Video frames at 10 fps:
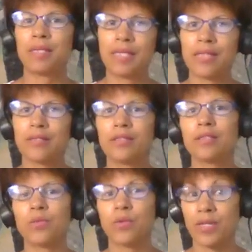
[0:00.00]
later,
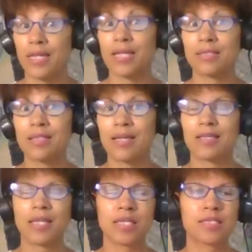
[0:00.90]
and we're going to get to that
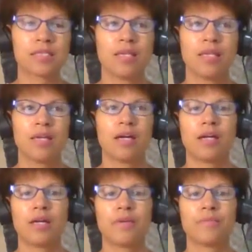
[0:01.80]
next.
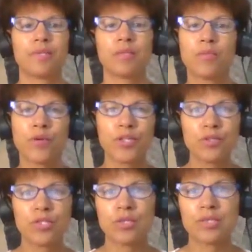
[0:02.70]
Um, the more you
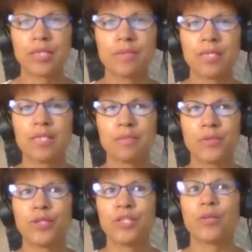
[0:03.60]
do something, the
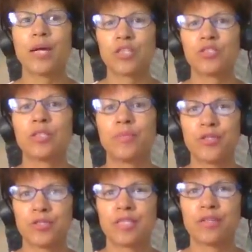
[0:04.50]
more you actually put
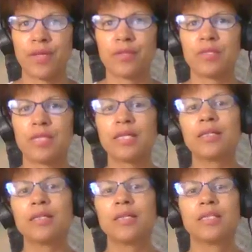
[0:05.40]
yourself out
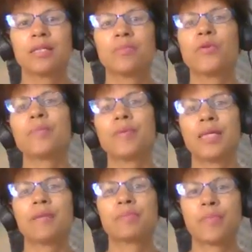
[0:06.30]
there, the more it
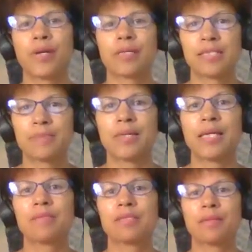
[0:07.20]
becomes practice,
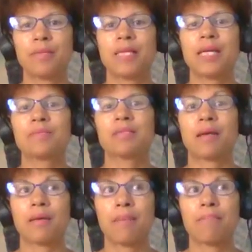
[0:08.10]
becomes becomes
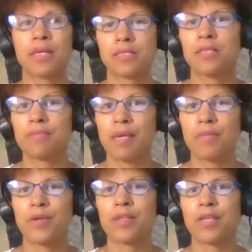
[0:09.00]
a muscle
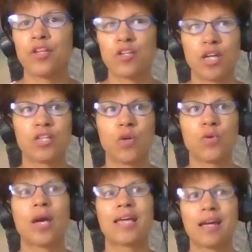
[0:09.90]
memory that you're not, oh,
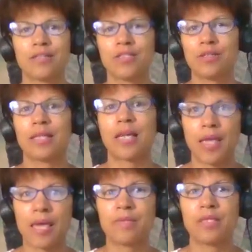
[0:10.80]
I gotta do, like I
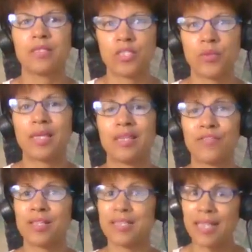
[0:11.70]
am in the doing.
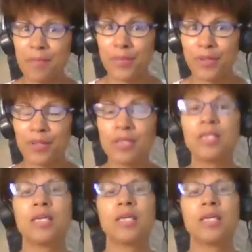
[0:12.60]
For example,